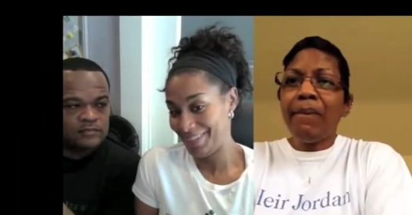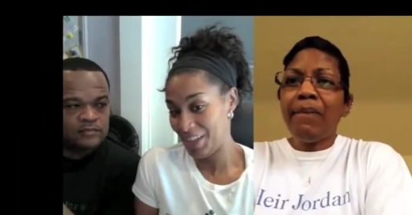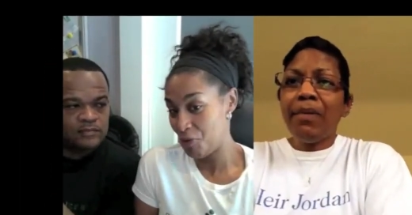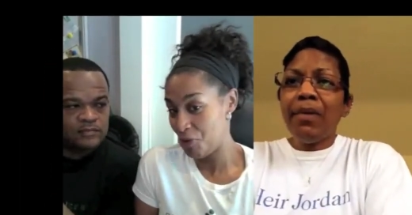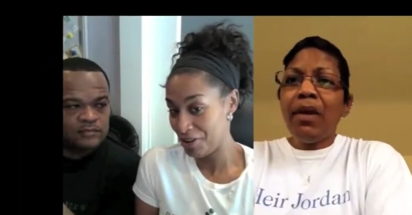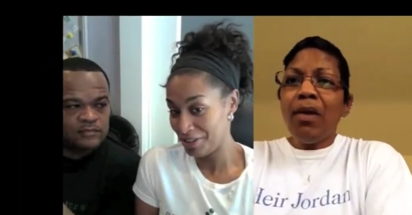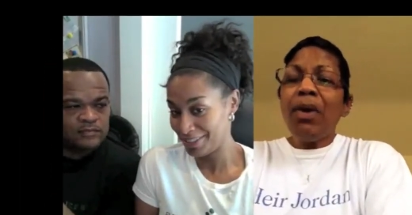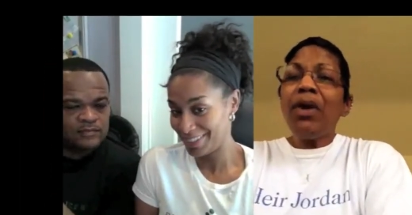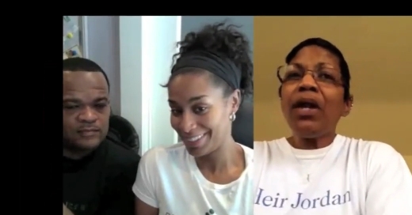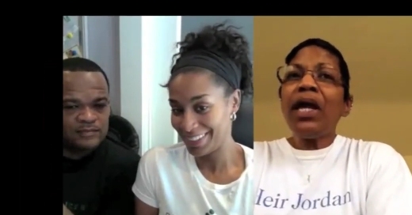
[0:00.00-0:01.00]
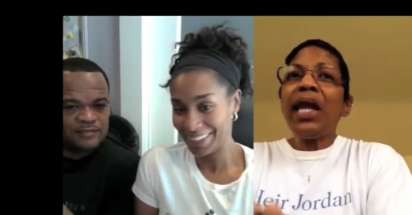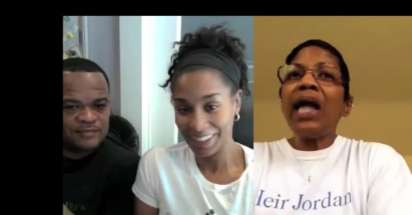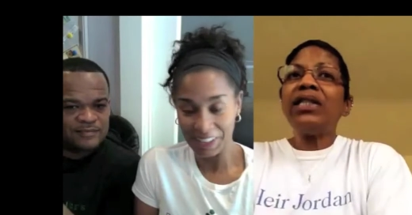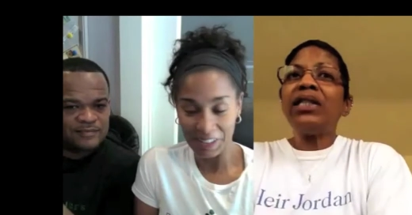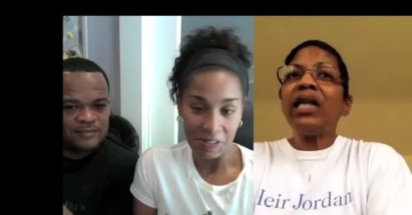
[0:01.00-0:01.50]
Speaker 1: It works. Well, no, and
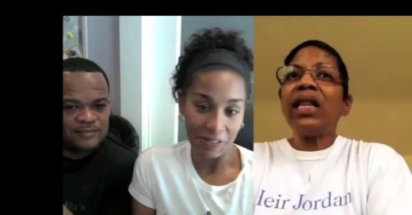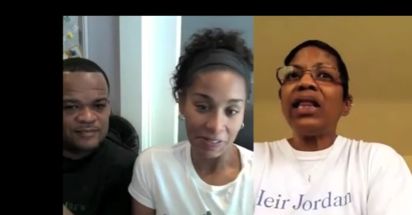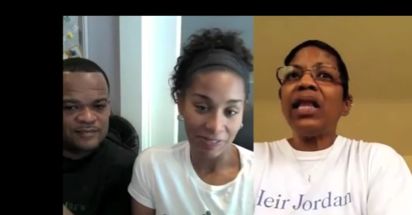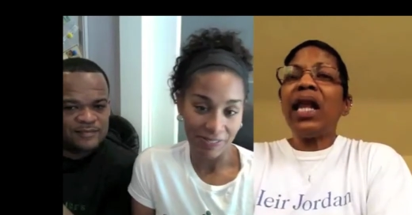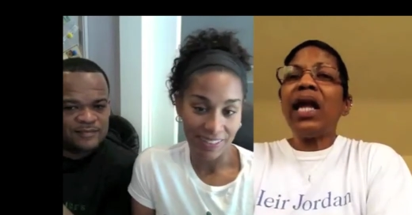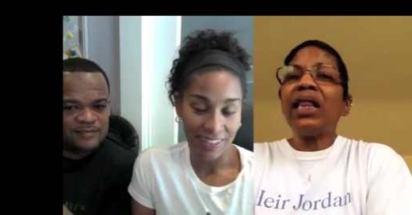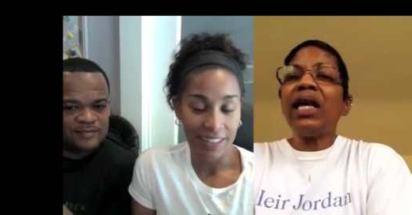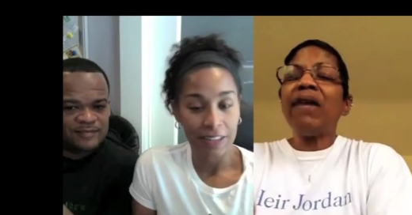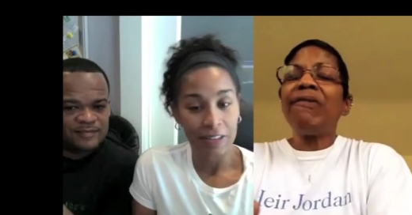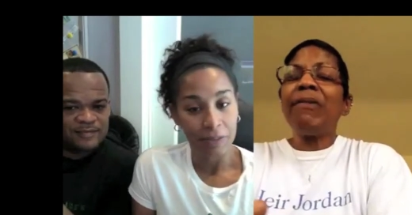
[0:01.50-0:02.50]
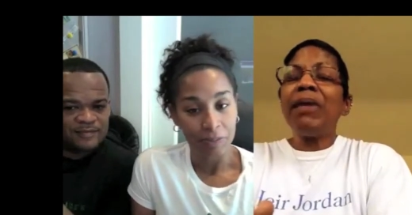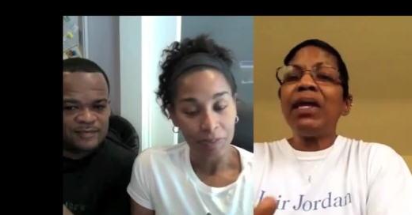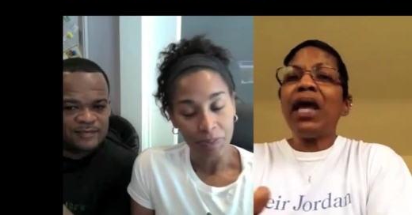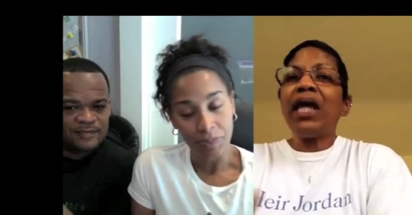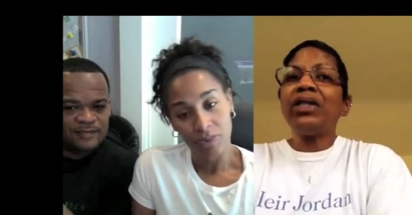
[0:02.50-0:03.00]
that's that, and I think for me
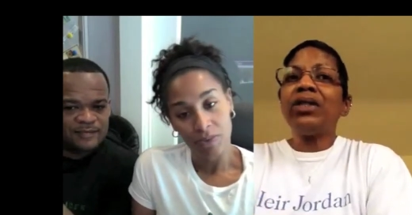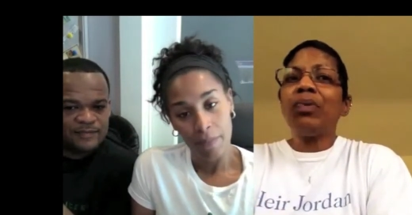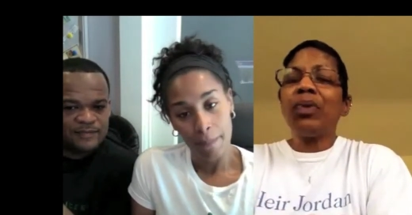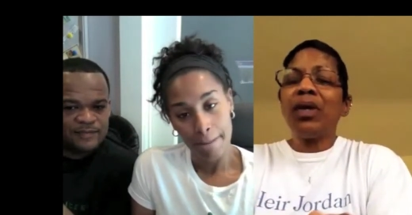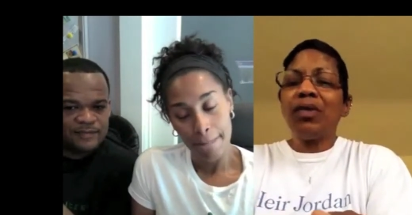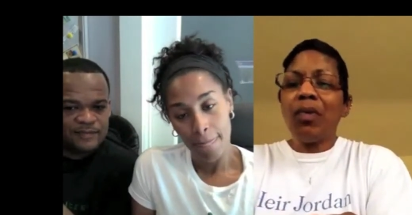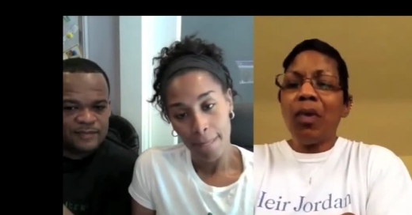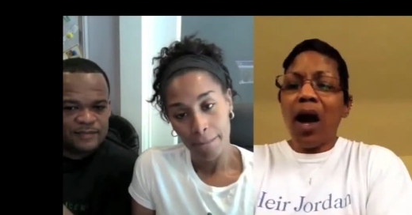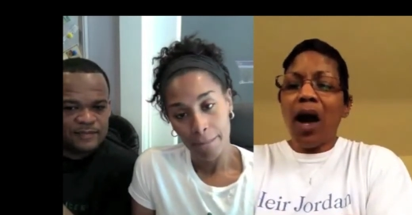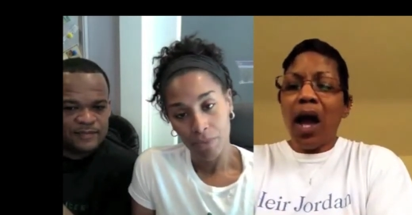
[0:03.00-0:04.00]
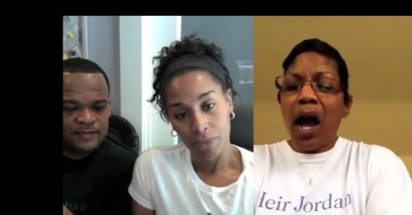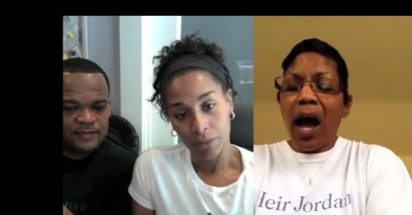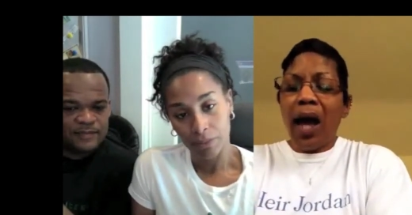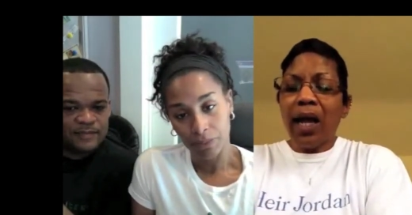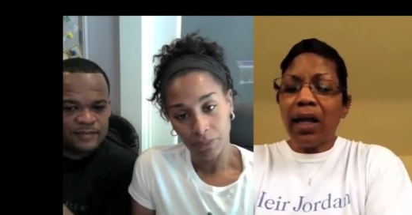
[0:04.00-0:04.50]
that's the reason why
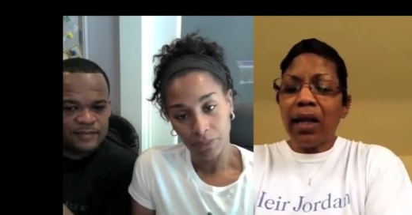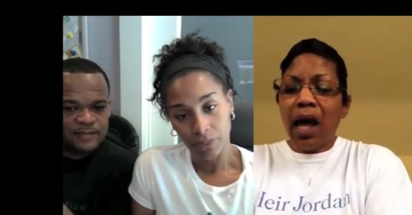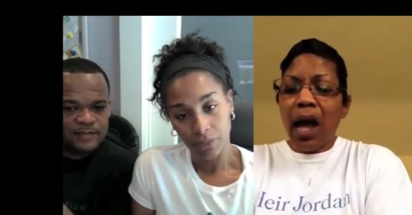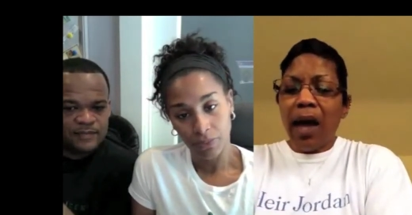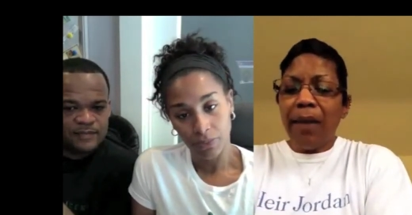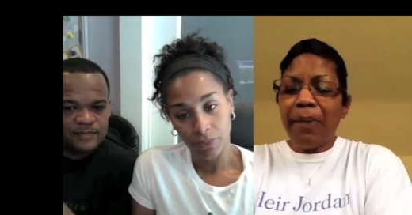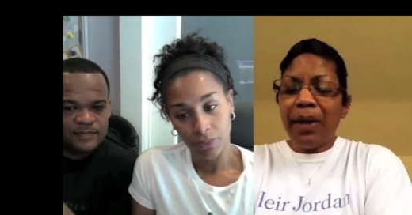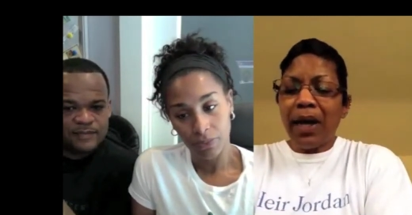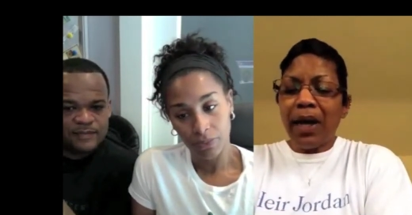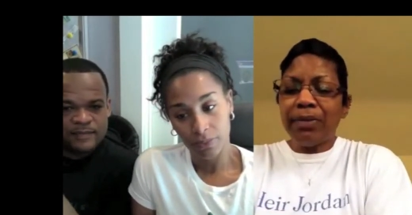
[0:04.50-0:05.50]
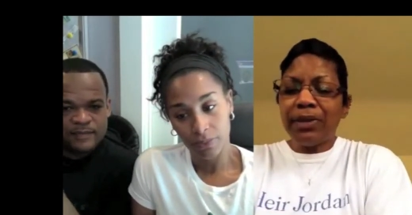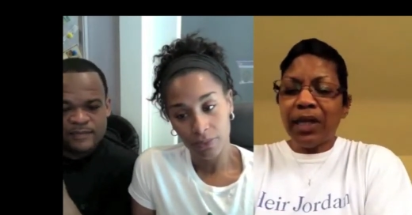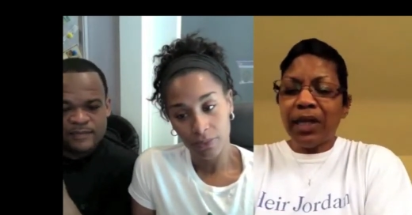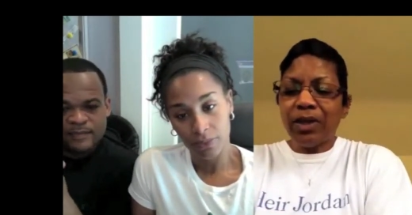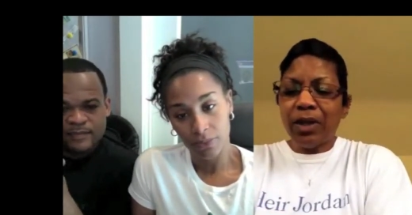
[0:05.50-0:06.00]
I I become such
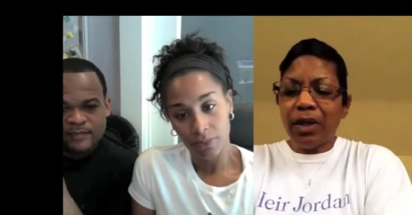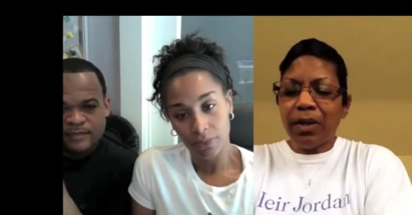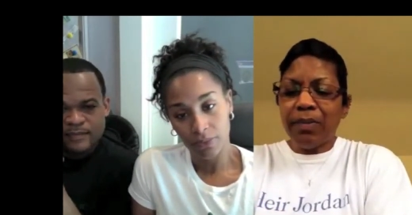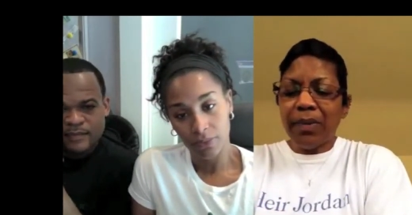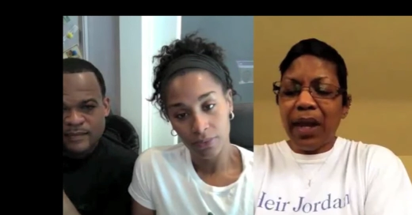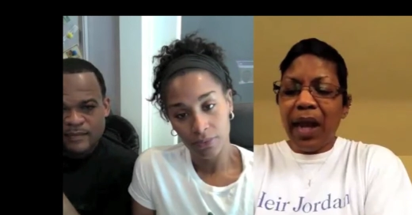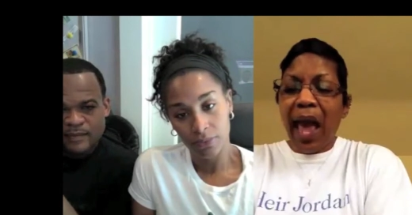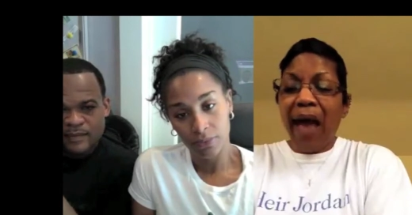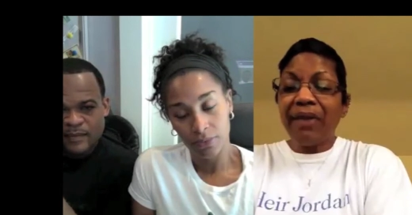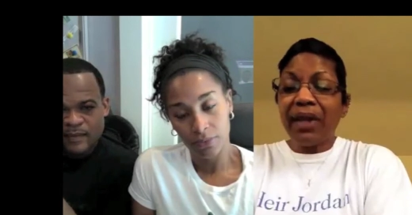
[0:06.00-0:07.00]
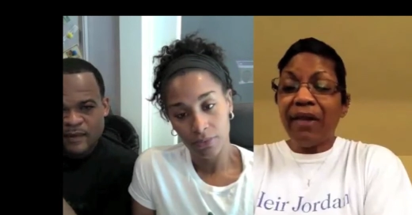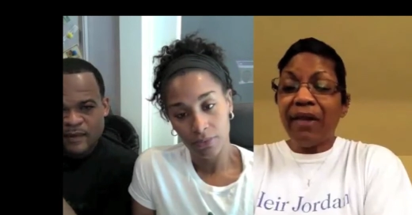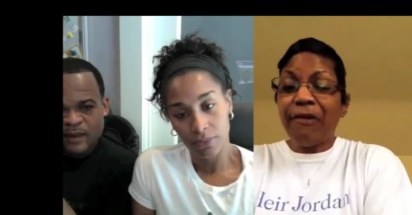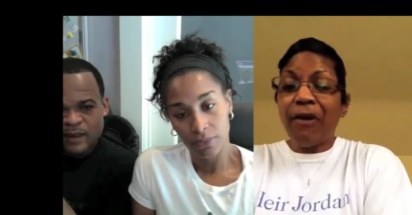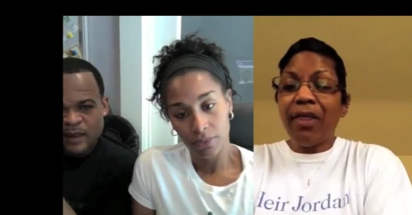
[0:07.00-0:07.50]
a an advocate
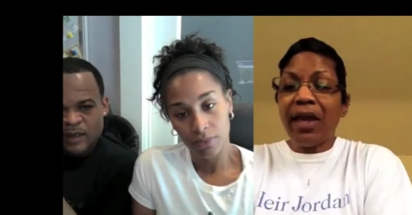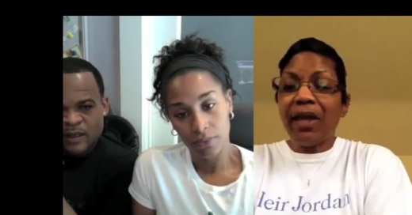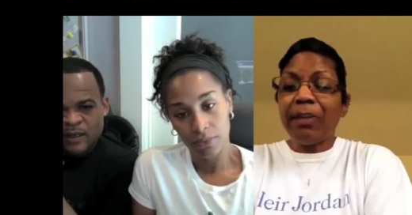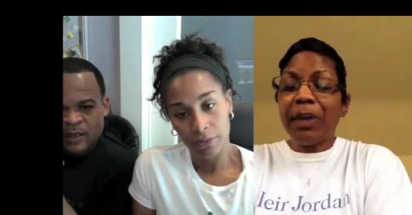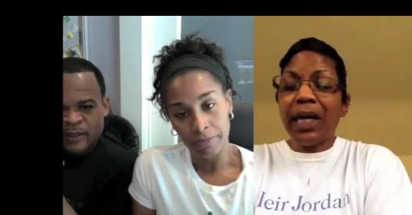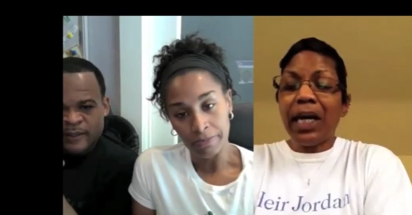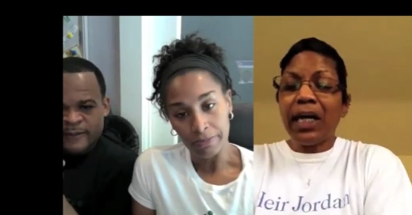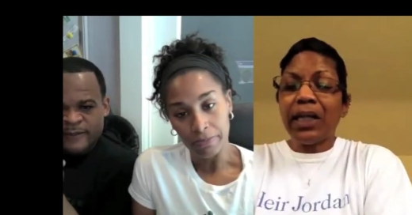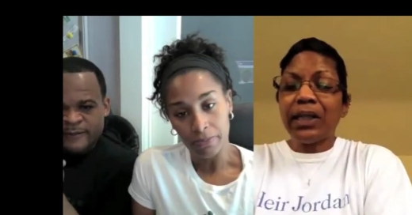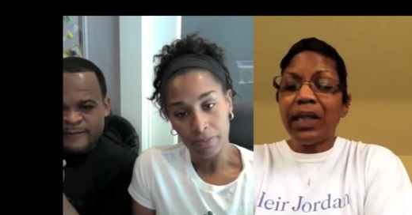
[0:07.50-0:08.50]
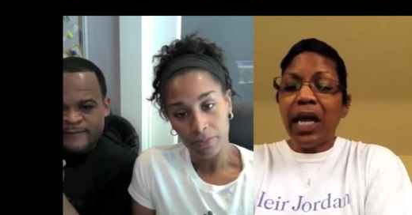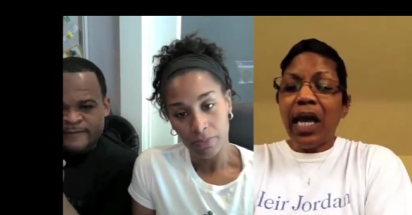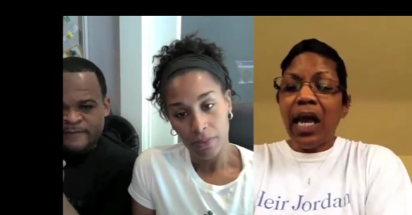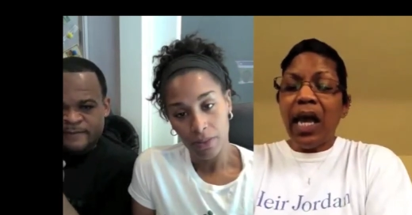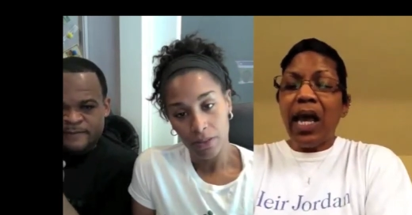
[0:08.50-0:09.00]
for this because
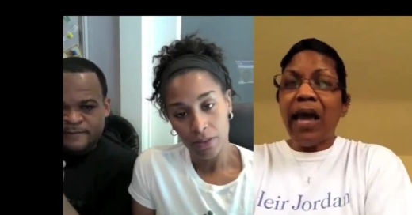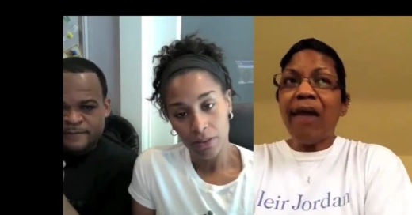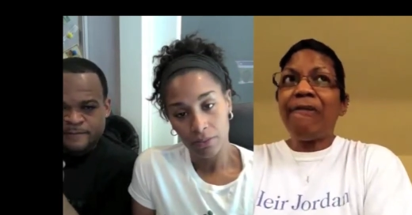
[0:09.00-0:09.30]
if